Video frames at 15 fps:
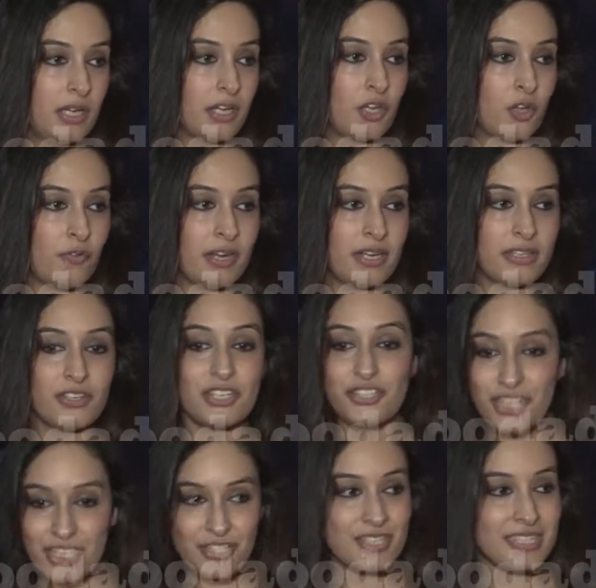You know, where the
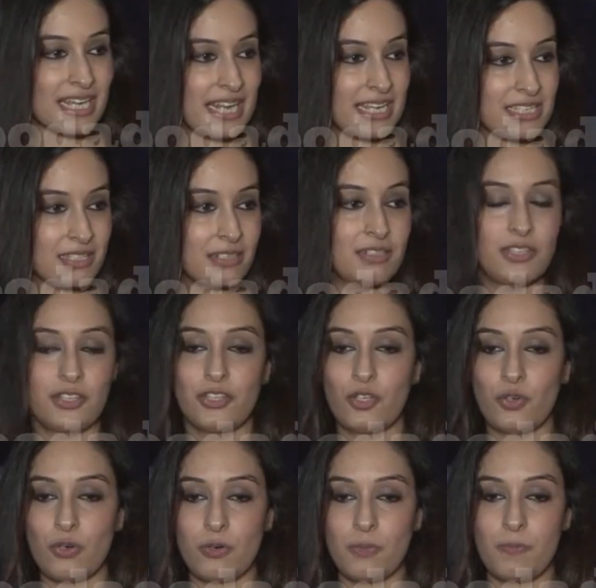restrictions are lesser,
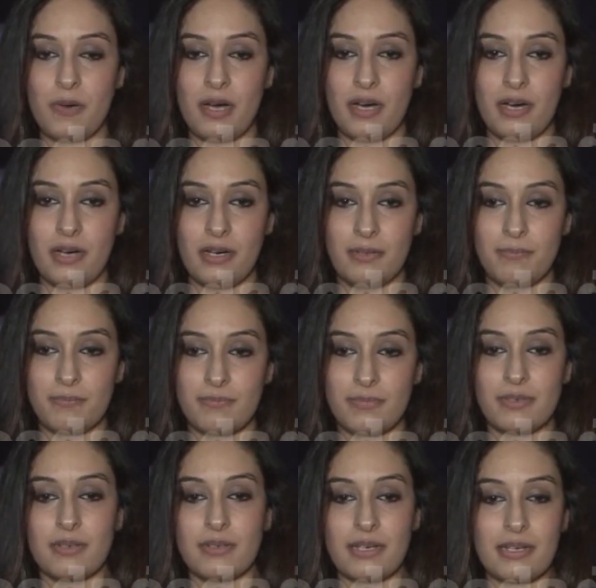so
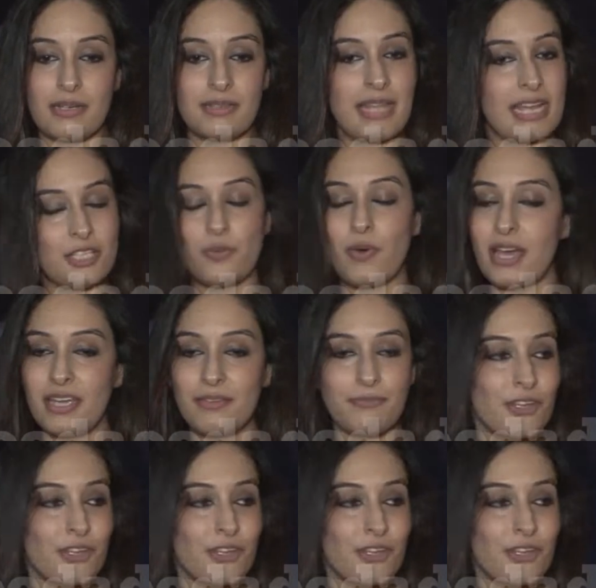that's why